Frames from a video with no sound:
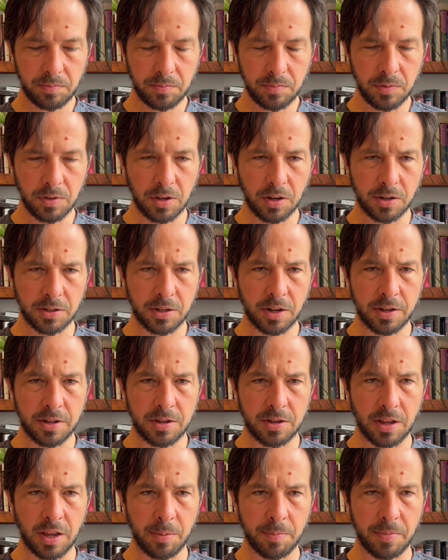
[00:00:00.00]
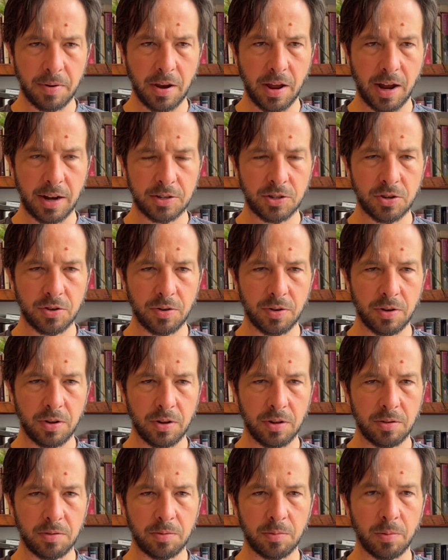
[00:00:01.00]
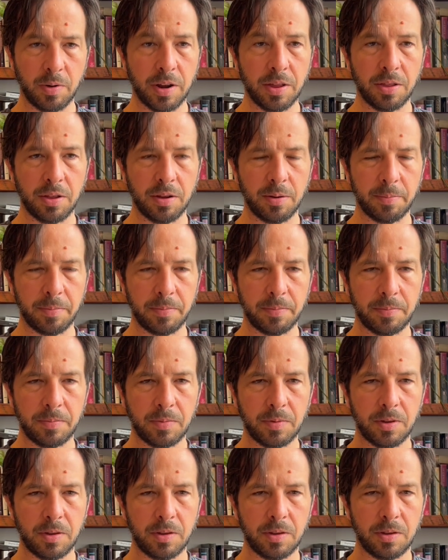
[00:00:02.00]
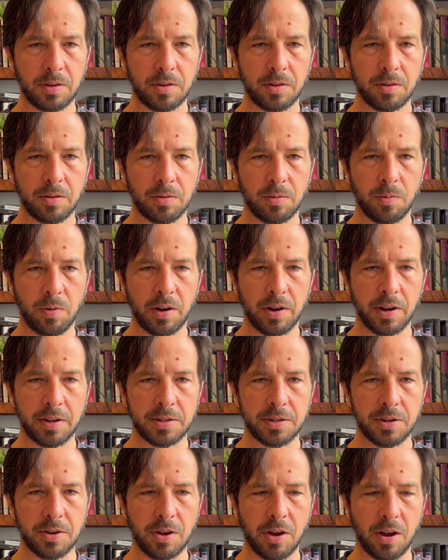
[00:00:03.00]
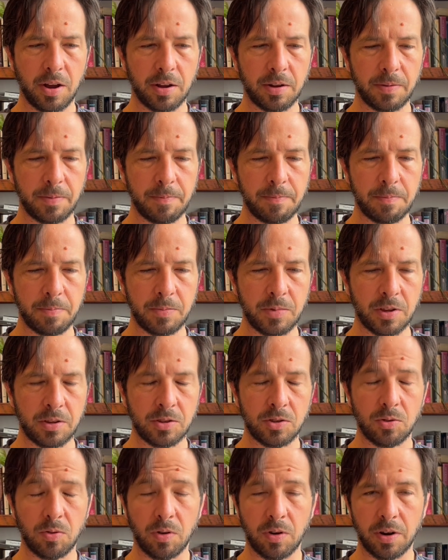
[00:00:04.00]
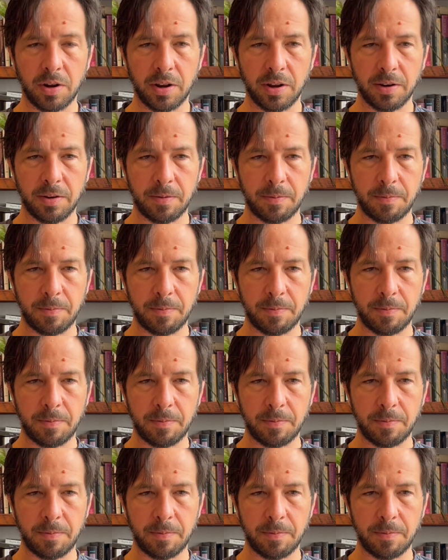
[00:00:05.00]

there's a deep natural rhythm when it's not distorted.